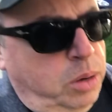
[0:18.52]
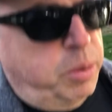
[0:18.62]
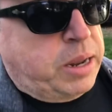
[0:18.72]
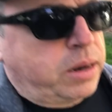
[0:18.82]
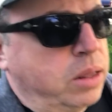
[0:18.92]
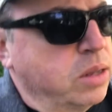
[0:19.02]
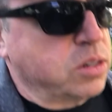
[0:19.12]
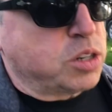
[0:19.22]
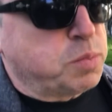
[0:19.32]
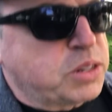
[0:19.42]
But there's a
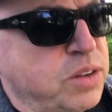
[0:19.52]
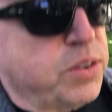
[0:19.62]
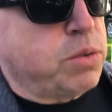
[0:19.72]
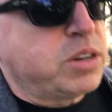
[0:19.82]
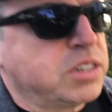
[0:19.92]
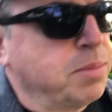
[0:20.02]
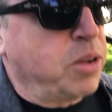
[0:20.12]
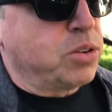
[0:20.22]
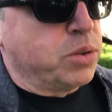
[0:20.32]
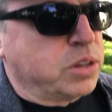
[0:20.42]
specific reason I'm
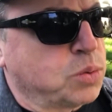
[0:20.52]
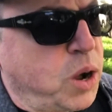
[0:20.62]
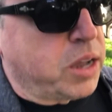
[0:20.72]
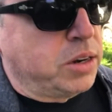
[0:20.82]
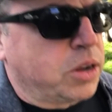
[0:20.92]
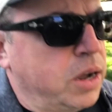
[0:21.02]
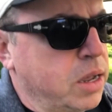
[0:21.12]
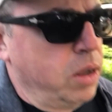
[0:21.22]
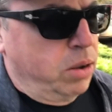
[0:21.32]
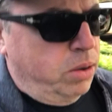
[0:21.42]
out doing this walk and talk.
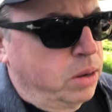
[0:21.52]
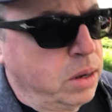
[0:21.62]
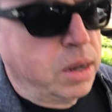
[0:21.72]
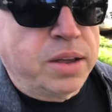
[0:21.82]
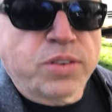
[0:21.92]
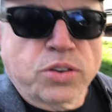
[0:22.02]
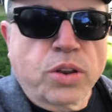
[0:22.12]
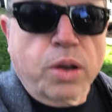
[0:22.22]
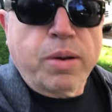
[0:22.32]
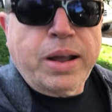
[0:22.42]
If you
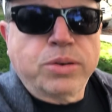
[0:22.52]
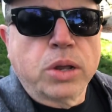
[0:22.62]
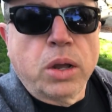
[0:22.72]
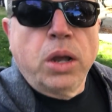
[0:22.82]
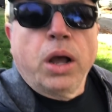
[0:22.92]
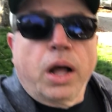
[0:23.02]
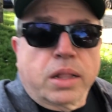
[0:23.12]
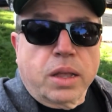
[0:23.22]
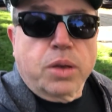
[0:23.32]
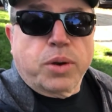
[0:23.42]
stick around, I'll
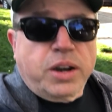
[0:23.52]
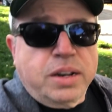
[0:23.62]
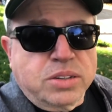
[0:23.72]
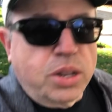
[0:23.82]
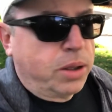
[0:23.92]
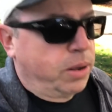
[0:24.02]
tell you what it is.